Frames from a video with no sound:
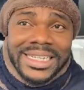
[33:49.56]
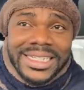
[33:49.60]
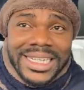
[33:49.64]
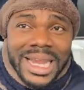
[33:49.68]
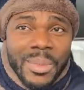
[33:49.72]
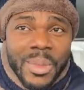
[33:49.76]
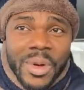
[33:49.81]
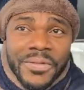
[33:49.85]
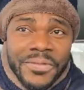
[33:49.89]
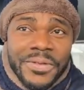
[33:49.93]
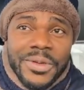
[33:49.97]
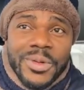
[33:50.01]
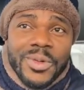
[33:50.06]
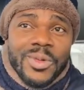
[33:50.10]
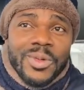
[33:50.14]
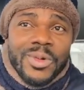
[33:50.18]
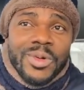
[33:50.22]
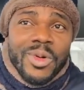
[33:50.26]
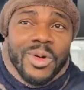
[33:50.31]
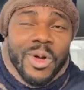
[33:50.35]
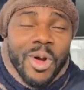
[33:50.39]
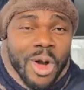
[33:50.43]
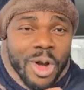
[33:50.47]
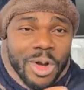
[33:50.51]
Some of
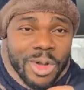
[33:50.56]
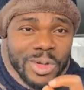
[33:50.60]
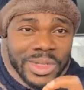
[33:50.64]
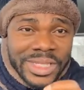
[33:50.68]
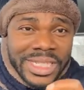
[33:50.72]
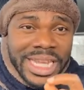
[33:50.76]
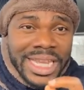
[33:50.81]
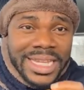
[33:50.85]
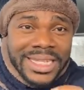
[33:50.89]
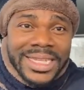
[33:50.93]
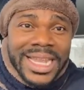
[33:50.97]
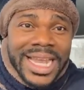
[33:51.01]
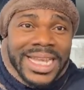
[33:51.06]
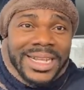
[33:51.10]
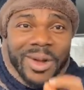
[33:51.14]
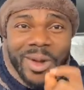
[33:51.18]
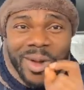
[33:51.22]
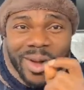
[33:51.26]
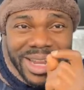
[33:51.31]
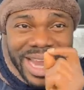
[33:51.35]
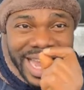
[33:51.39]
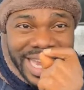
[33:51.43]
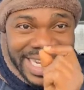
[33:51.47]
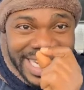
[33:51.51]
you, all you say is that
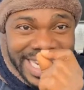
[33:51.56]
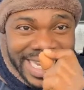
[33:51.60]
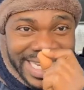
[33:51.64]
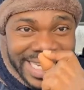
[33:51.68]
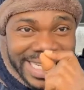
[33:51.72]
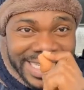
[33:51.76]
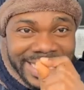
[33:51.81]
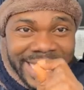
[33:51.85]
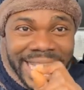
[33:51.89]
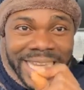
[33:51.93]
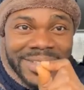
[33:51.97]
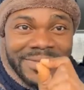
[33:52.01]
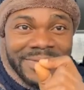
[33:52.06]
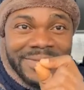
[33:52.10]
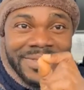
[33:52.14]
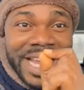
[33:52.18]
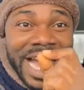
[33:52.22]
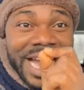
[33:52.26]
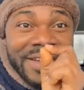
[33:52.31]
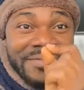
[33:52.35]
all I need is that